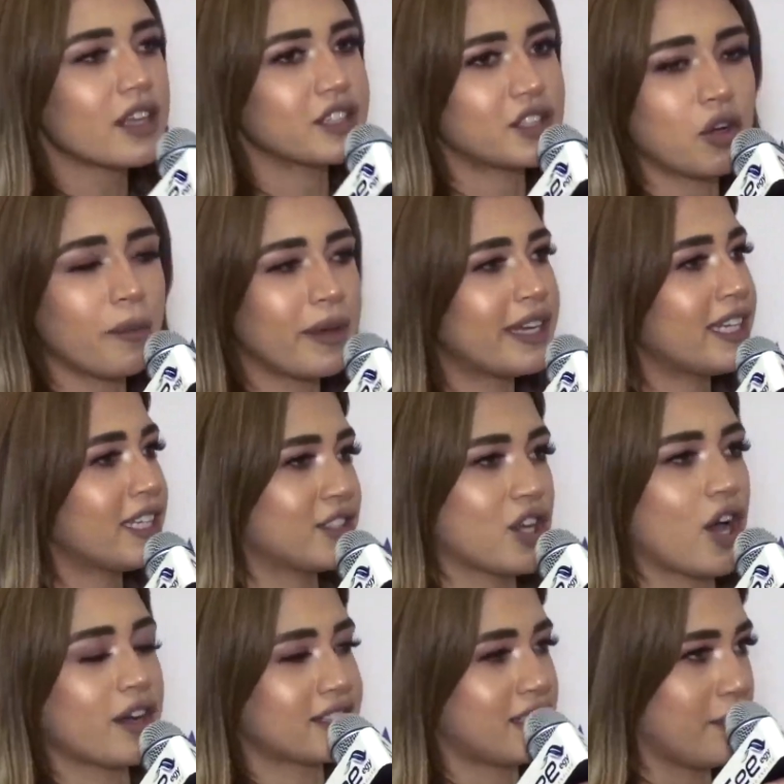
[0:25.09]
So mainly it
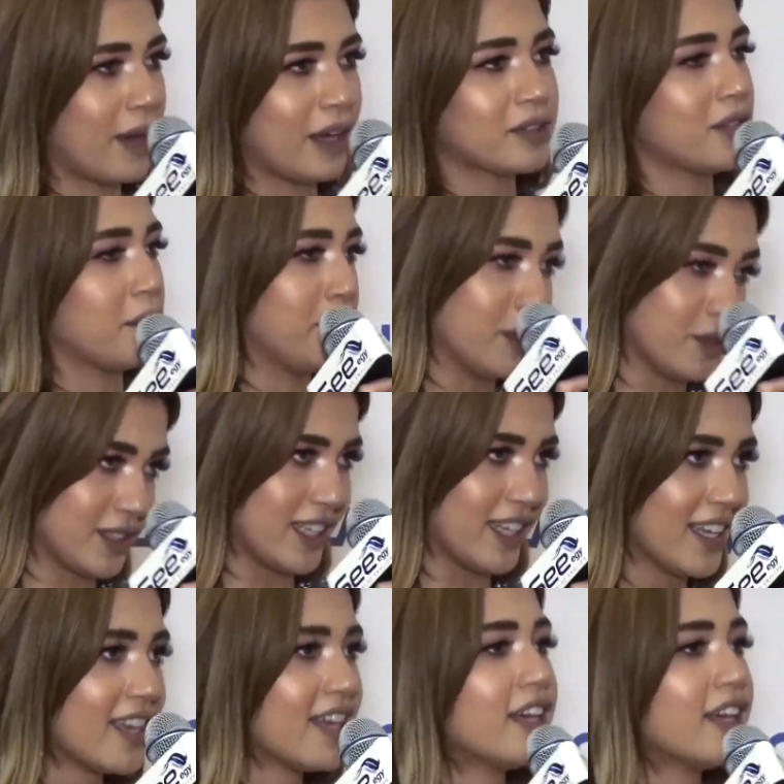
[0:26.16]
talks about beauty.